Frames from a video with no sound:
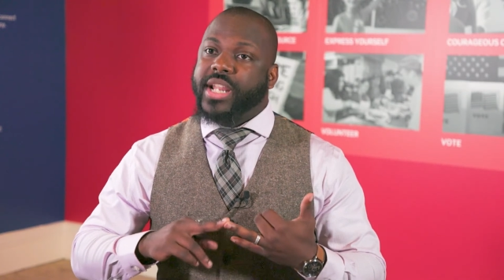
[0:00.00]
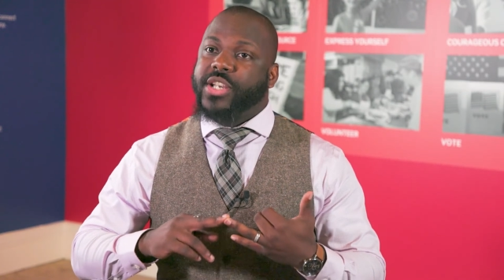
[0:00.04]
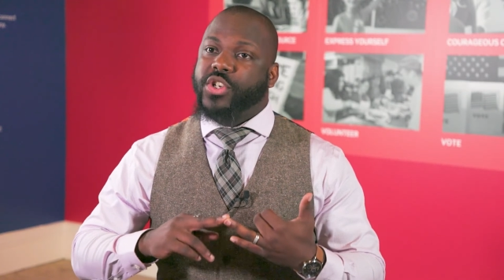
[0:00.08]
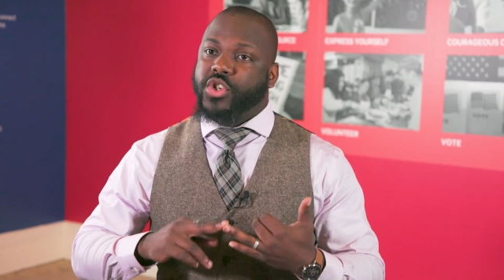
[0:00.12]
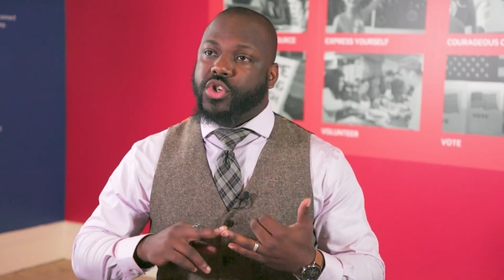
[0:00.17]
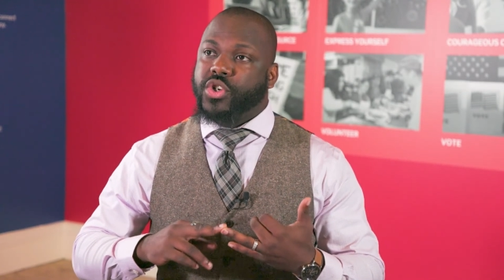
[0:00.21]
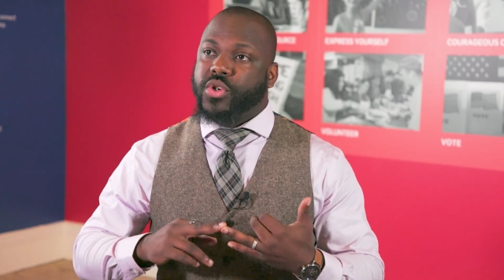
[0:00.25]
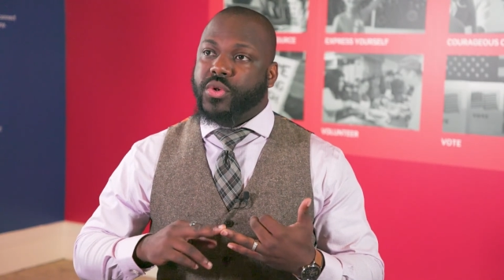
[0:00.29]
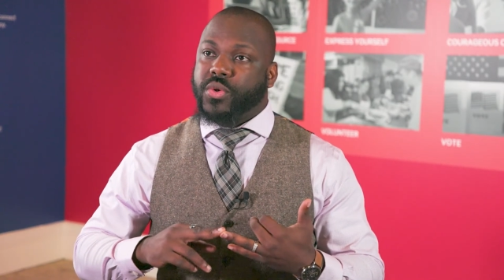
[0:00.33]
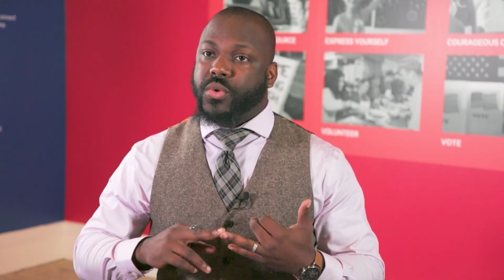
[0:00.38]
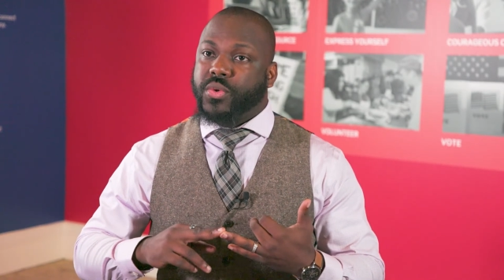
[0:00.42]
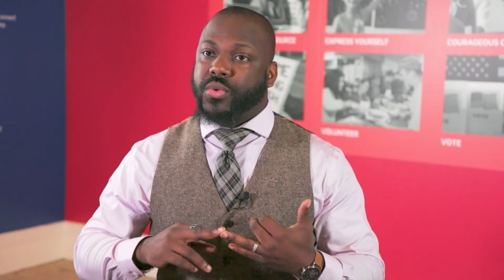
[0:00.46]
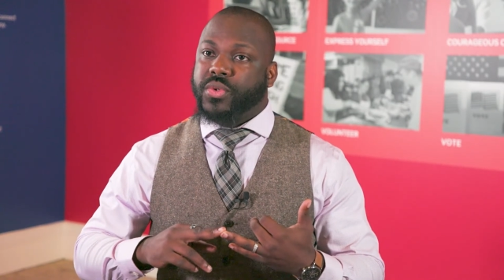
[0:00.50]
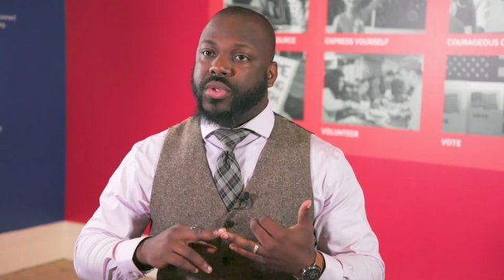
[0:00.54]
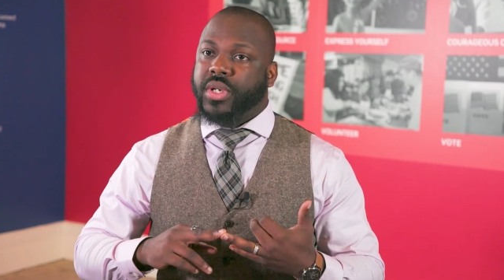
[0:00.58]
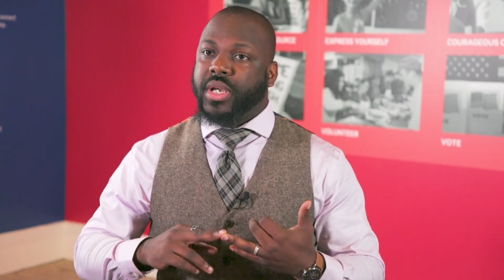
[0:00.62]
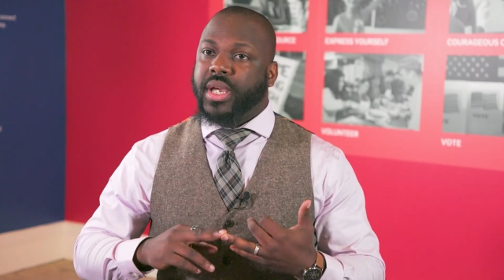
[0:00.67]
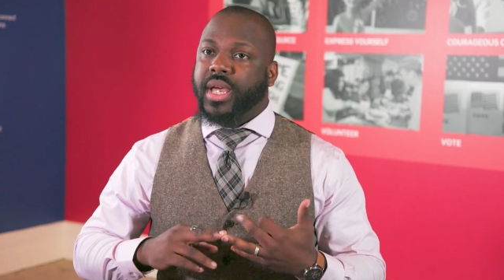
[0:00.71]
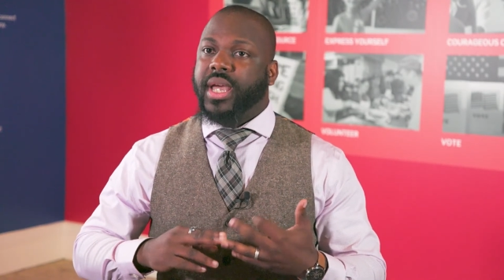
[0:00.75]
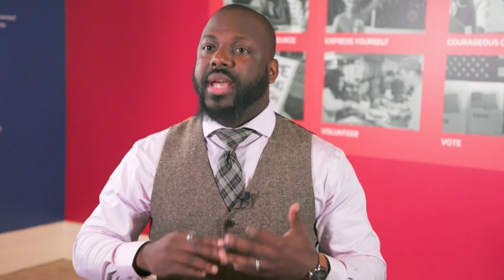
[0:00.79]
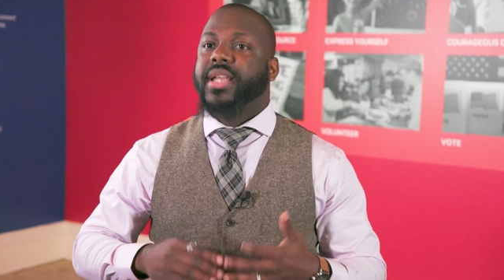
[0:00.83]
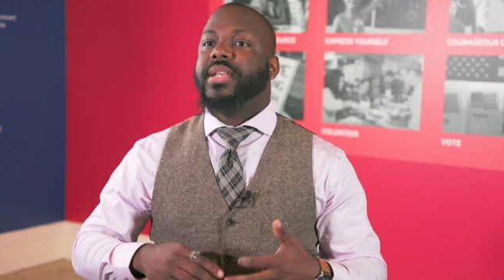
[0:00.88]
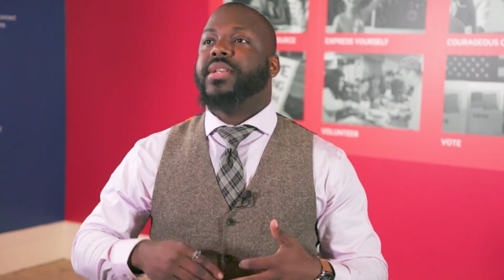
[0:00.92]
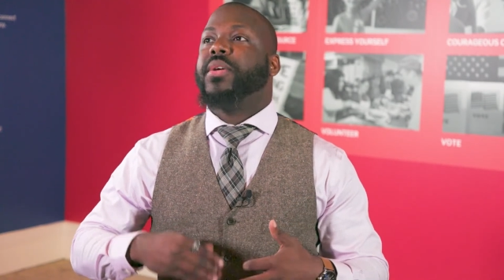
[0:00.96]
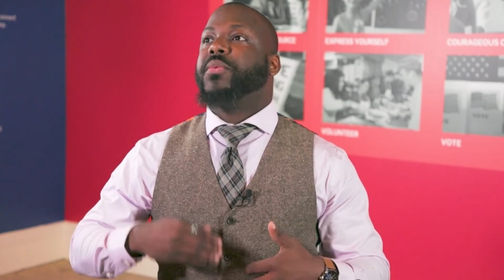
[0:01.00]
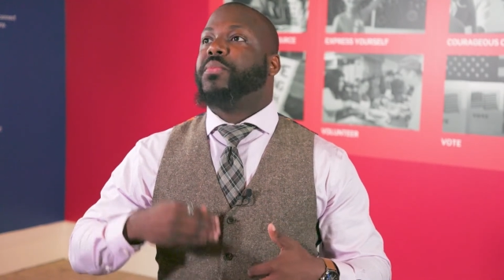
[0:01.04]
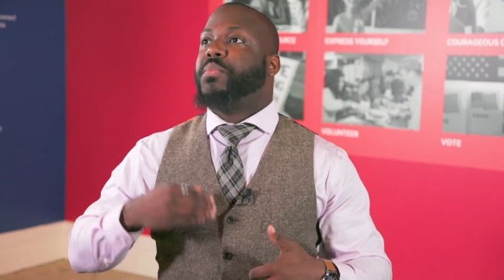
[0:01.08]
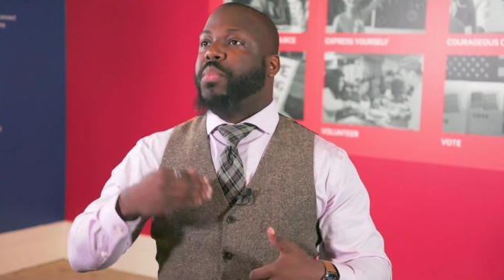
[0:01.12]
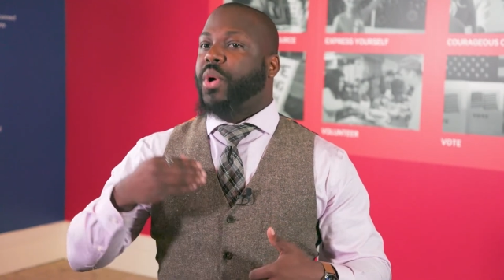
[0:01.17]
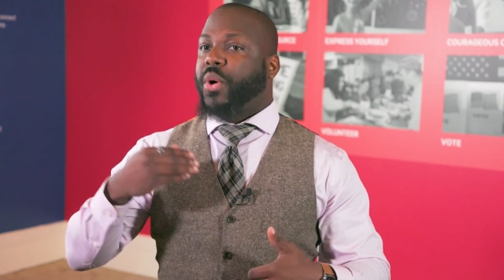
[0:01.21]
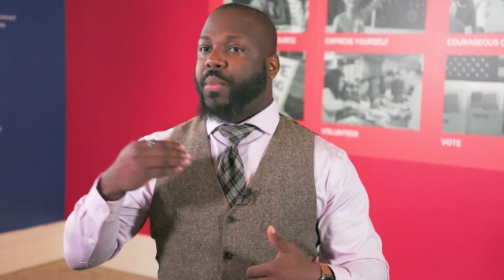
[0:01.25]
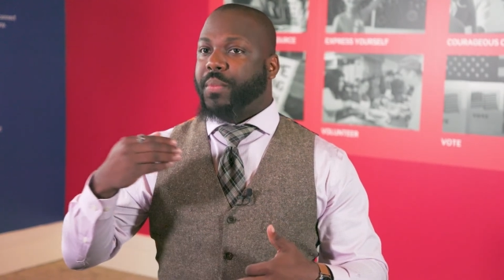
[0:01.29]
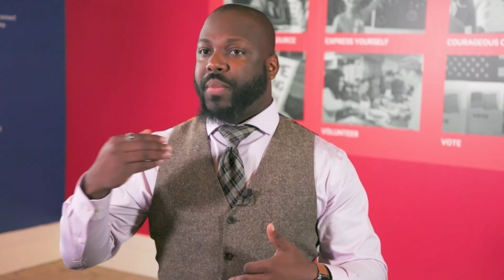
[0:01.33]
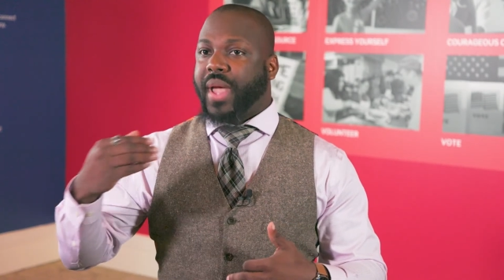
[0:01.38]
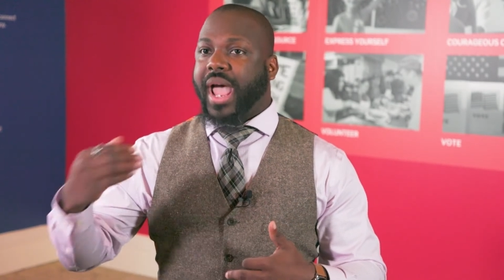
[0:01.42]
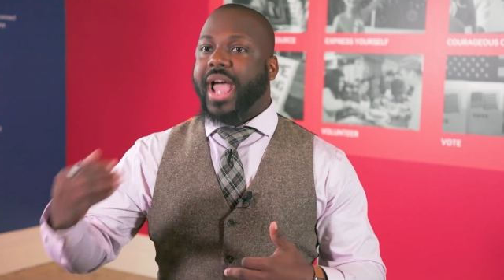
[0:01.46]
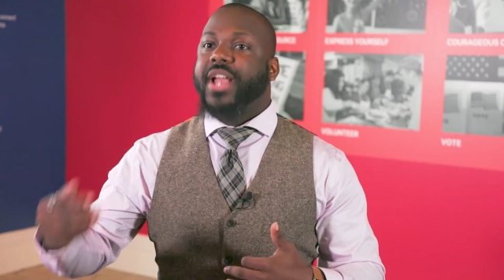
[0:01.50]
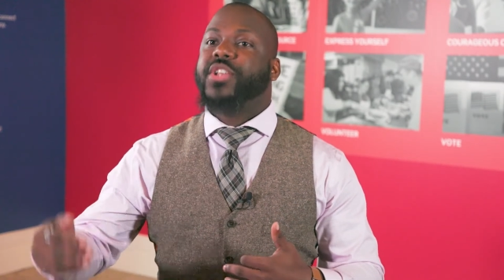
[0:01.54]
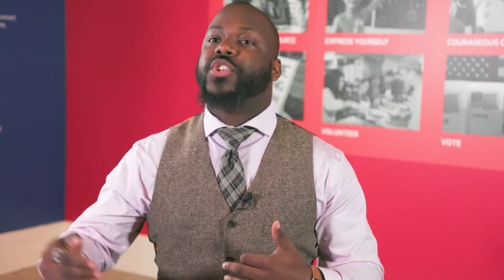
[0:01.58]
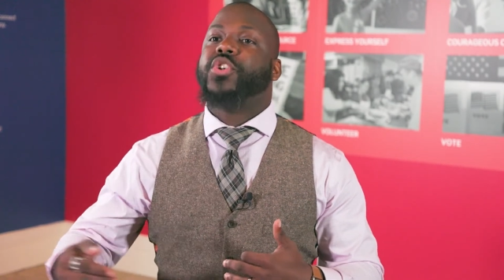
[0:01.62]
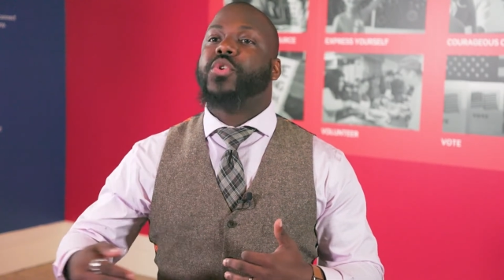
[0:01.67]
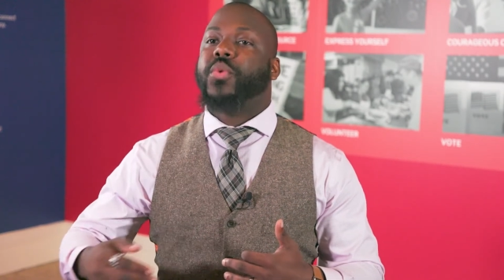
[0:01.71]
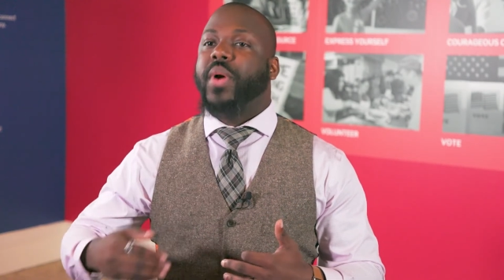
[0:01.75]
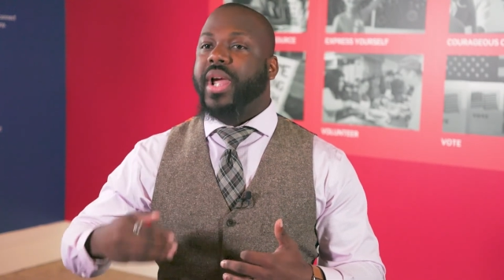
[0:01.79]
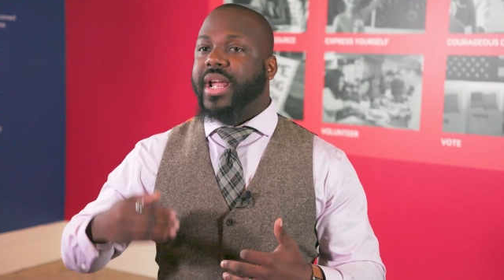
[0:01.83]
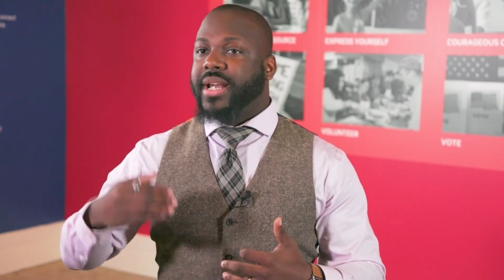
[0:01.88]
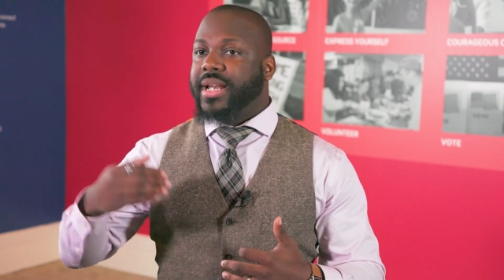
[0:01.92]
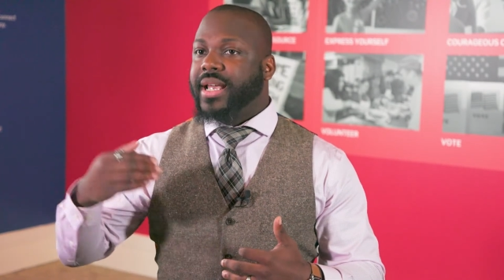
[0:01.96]
choose to
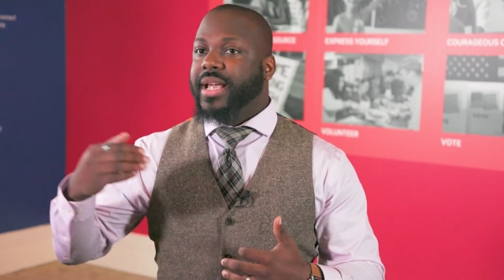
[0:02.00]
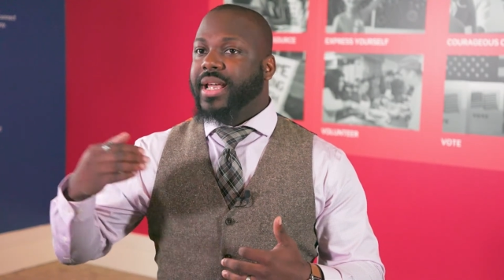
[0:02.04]
perpetuate